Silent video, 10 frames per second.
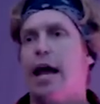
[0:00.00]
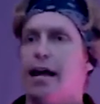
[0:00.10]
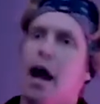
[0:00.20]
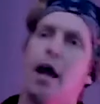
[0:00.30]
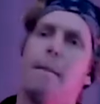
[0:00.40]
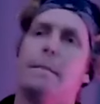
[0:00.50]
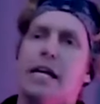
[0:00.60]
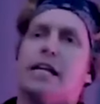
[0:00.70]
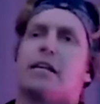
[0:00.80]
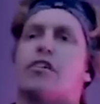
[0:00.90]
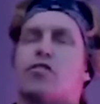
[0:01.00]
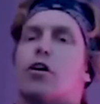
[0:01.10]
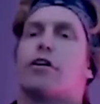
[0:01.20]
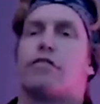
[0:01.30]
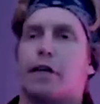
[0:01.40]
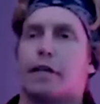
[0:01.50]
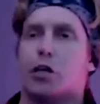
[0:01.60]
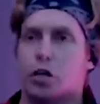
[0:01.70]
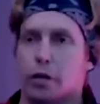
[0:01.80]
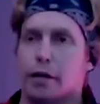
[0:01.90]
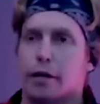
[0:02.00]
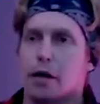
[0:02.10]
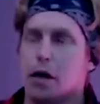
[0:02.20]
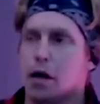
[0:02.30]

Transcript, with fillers: and I immediately started feeling good.